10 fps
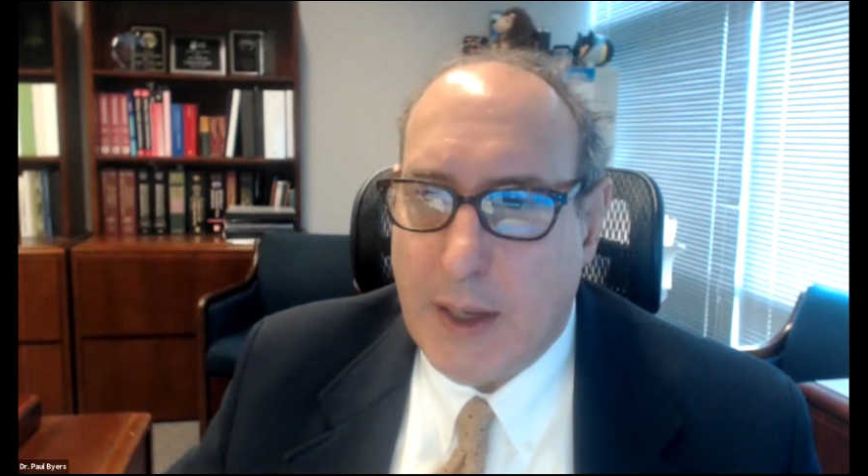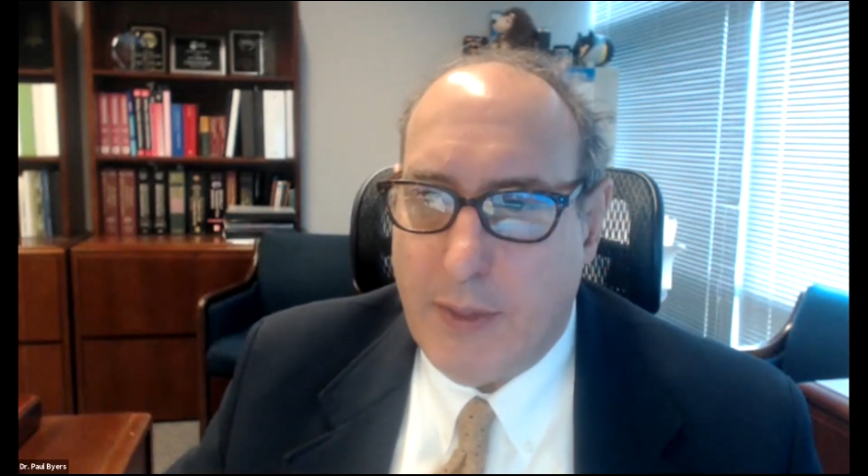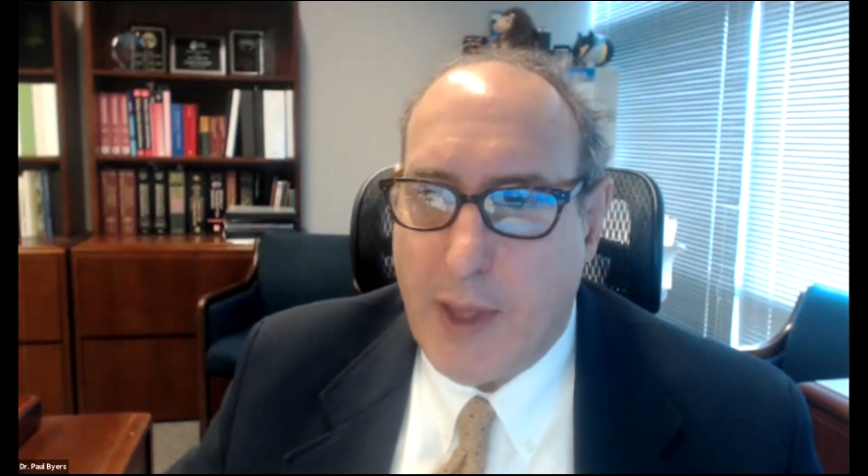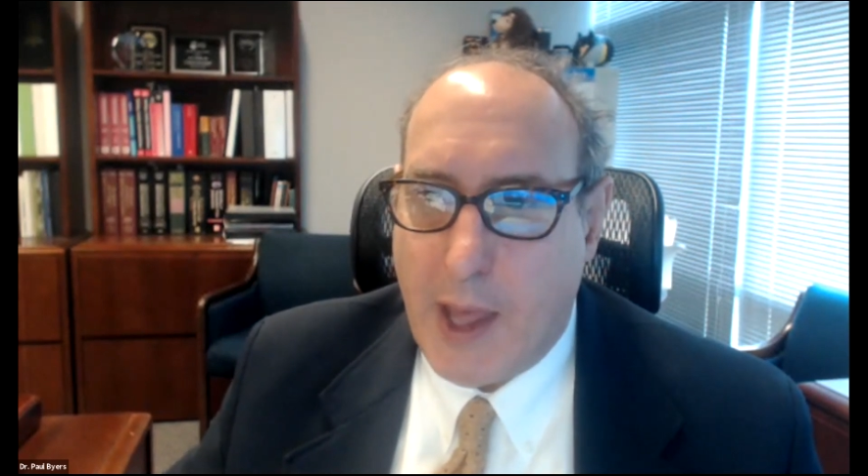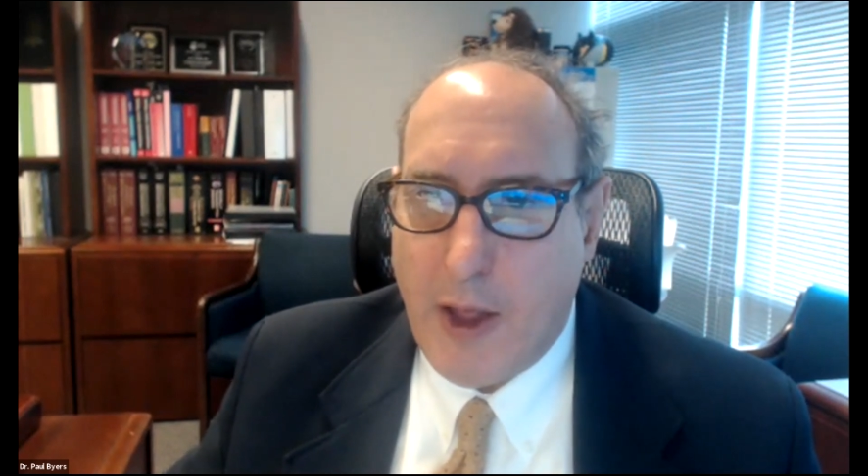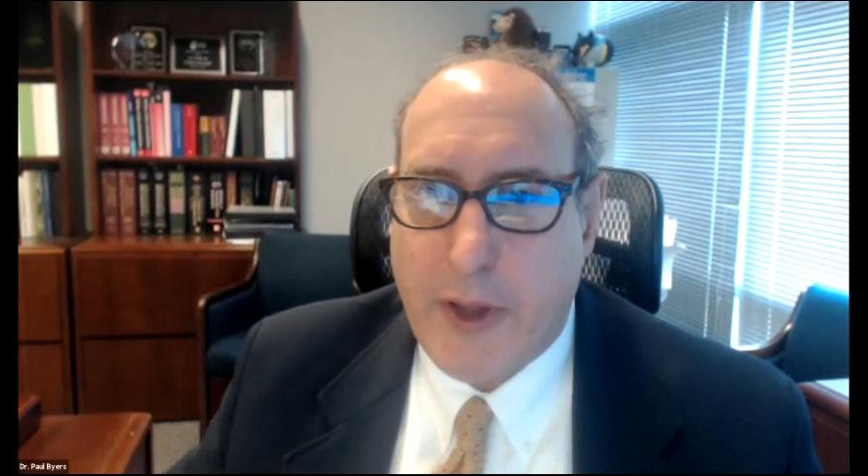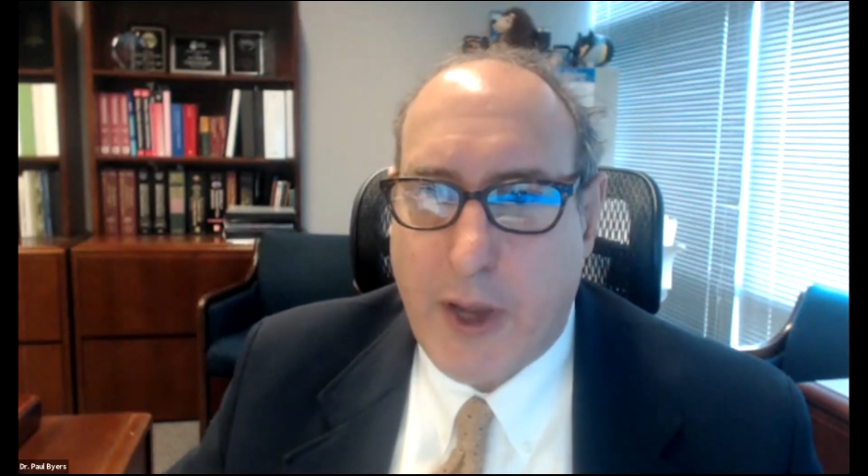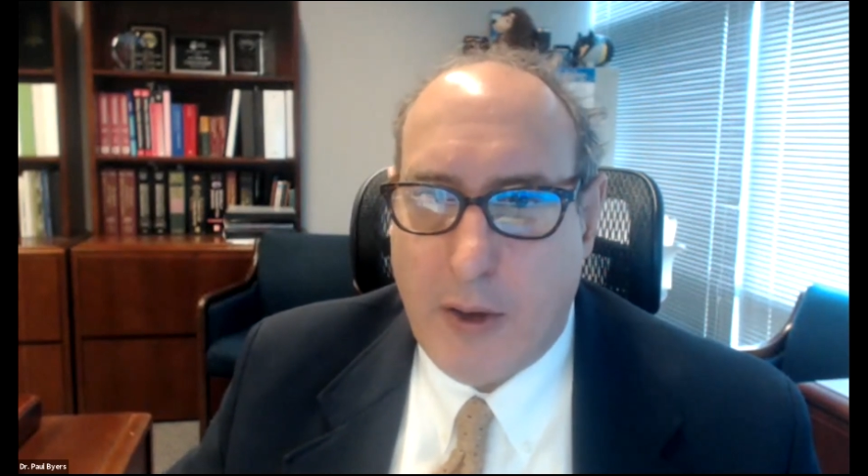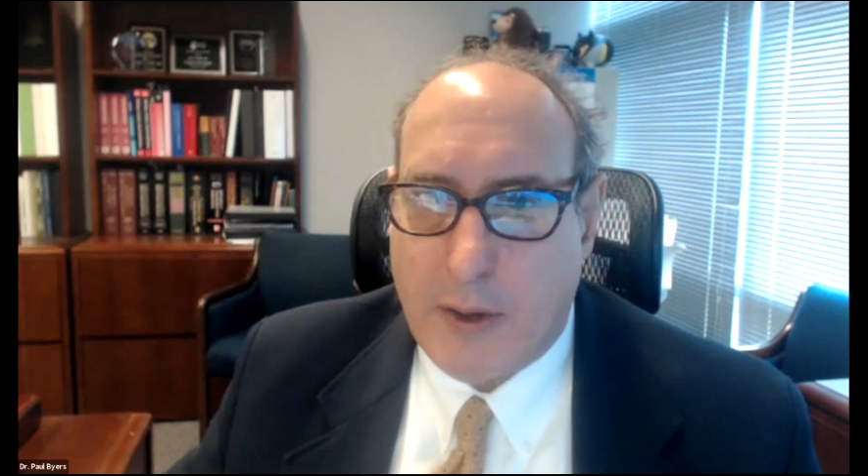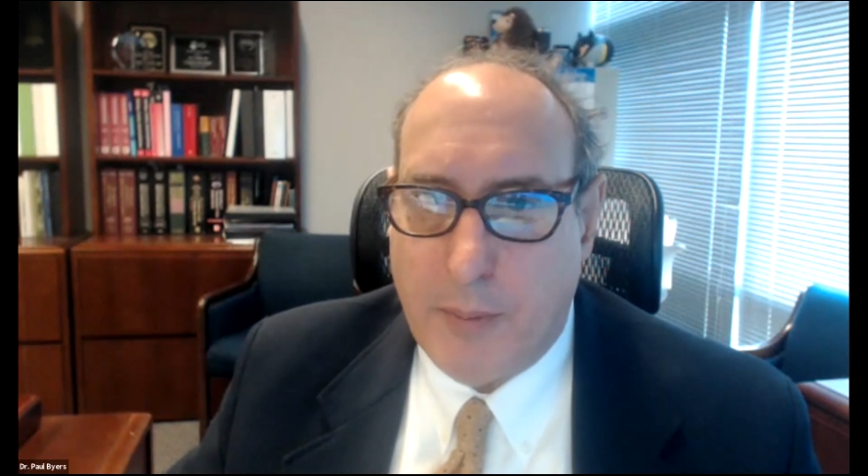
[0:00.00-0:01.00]
in the
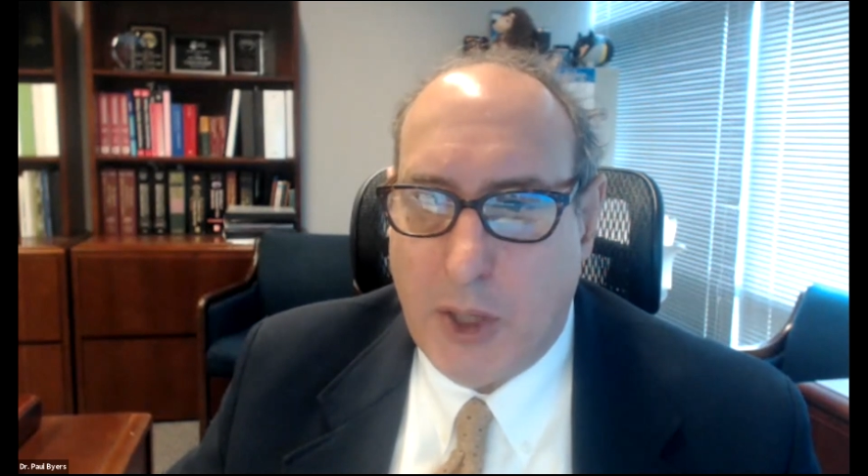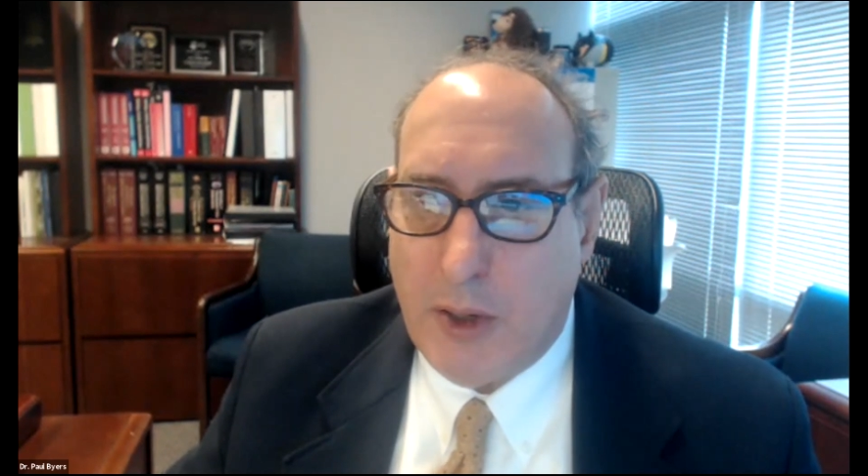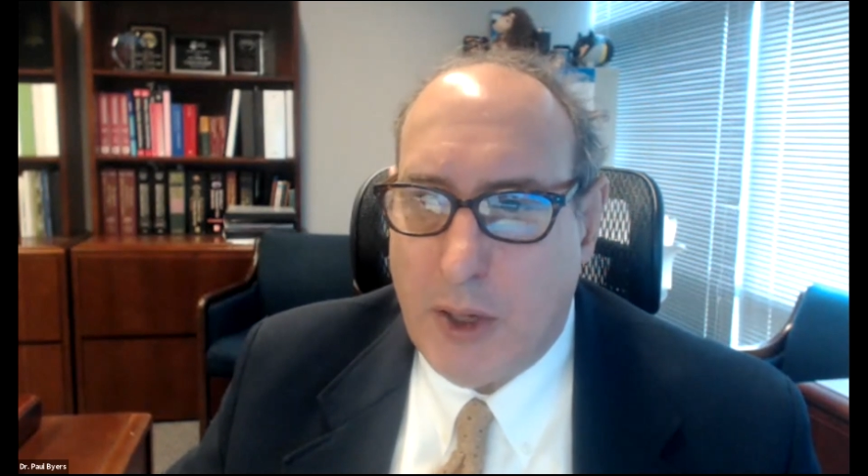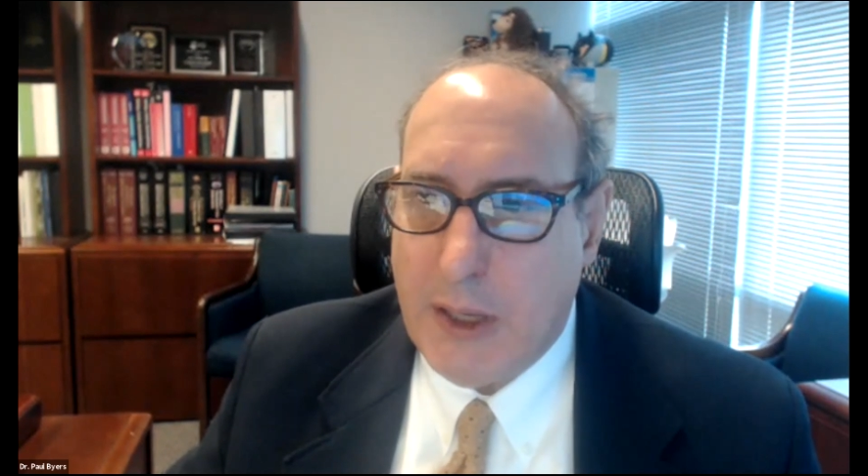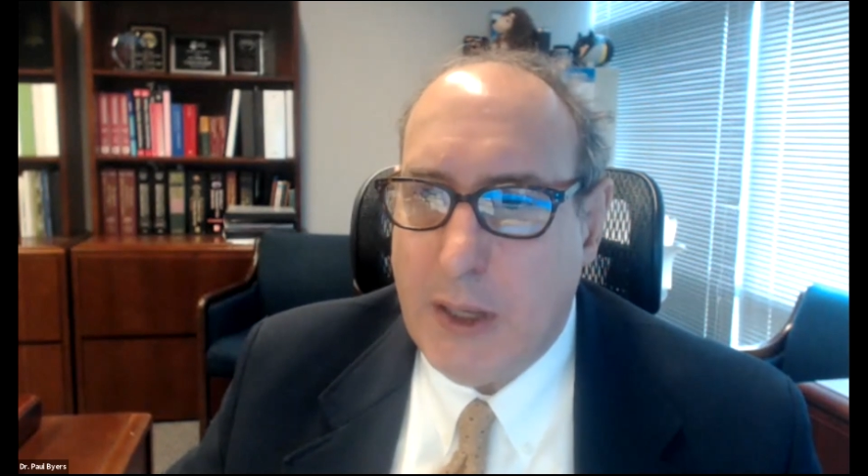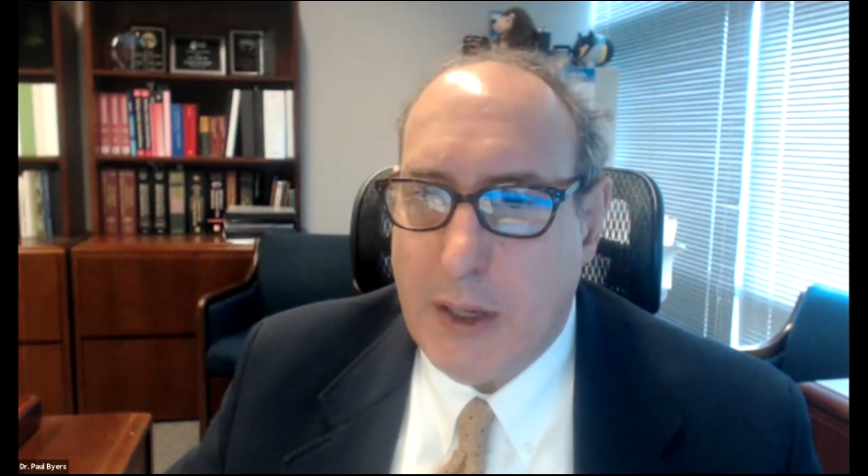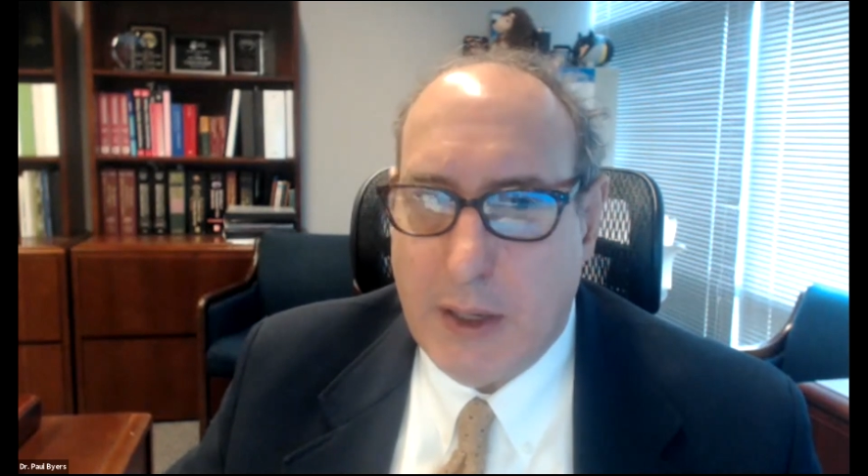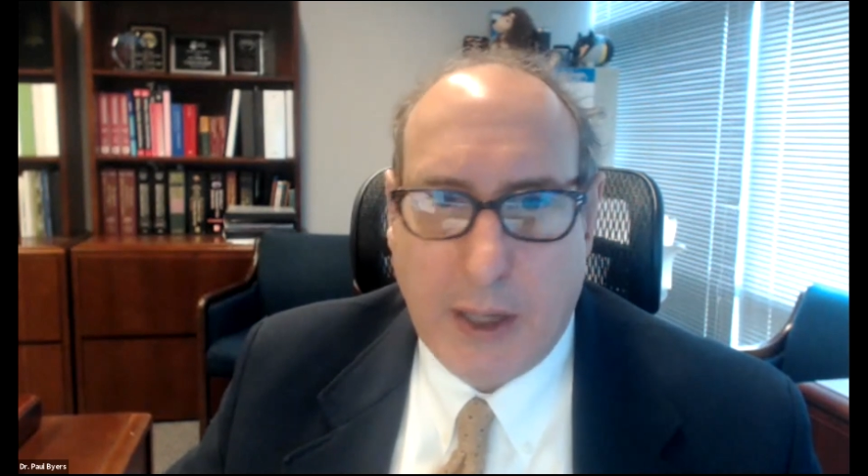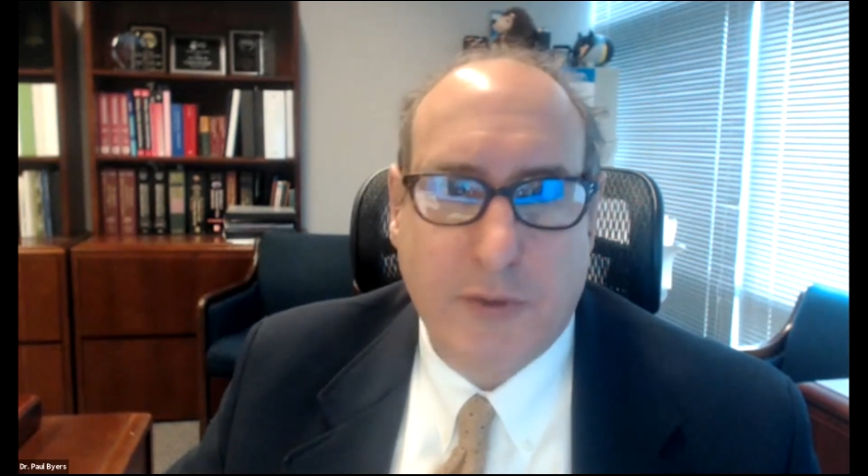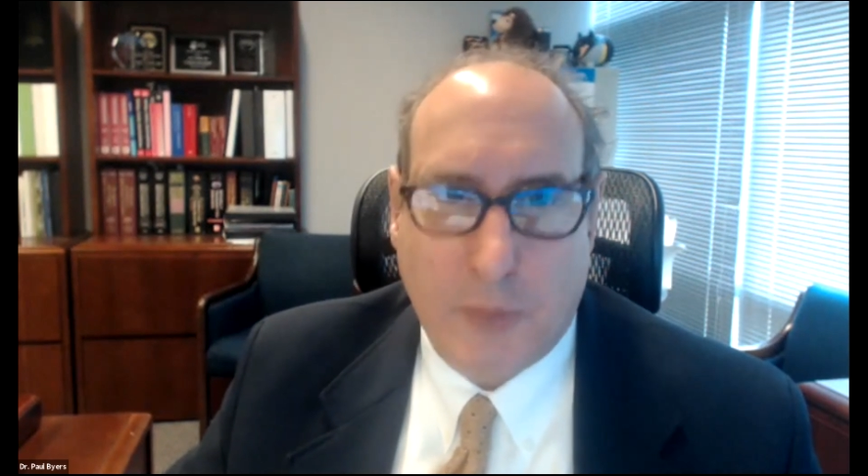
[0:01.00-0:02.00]
healthcare community
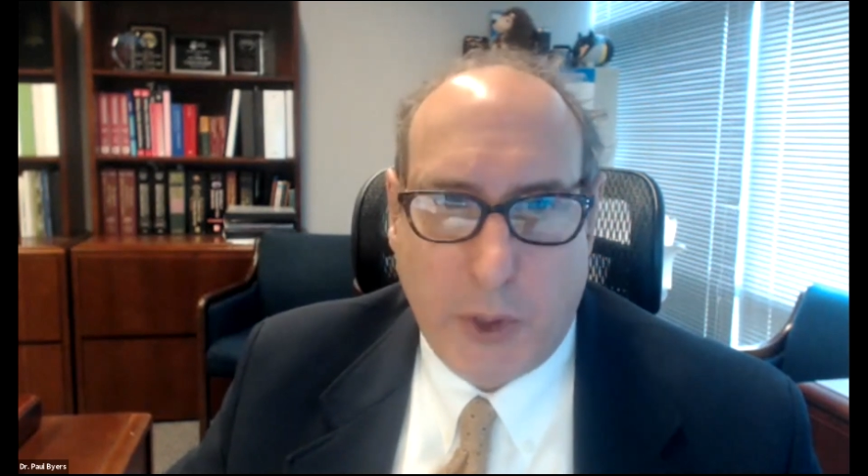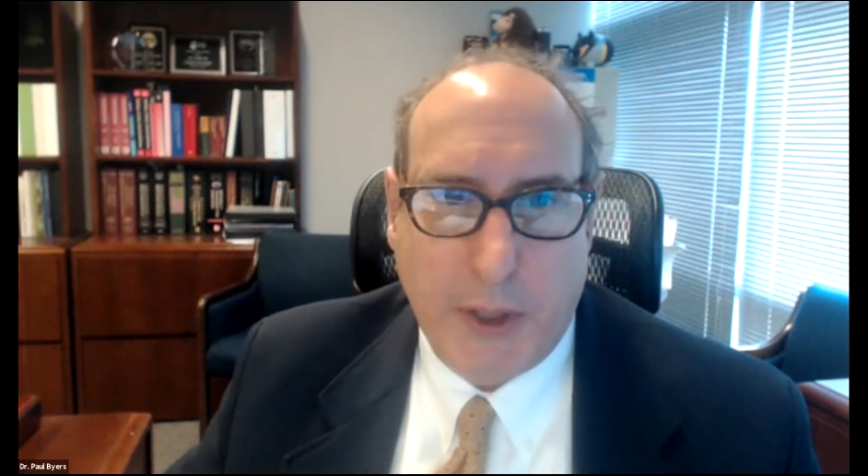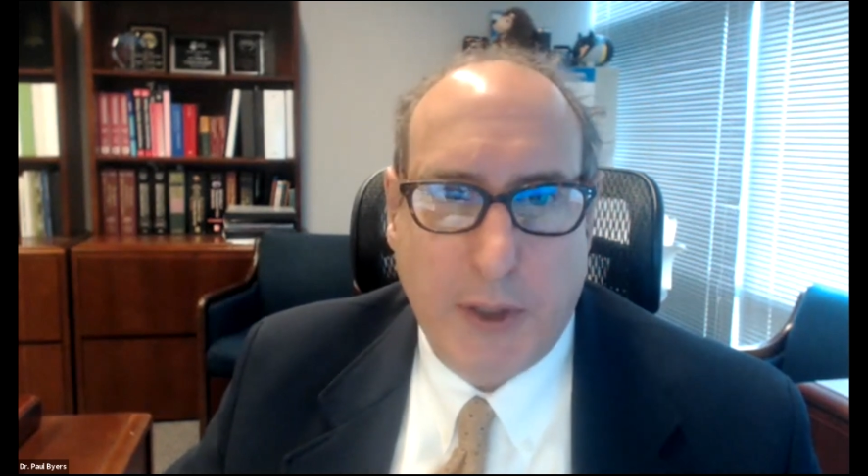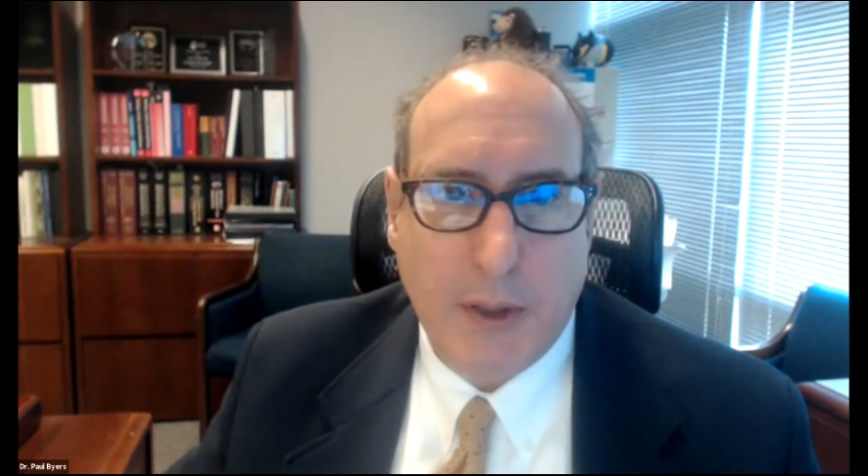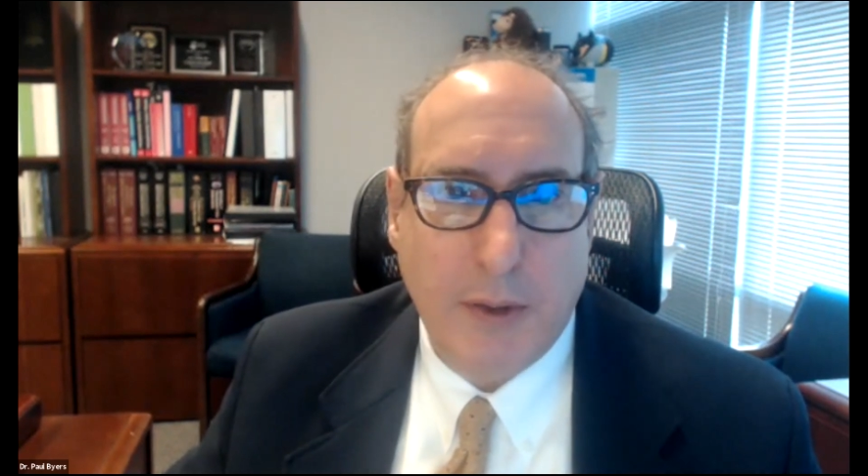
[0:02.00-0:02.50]
next week.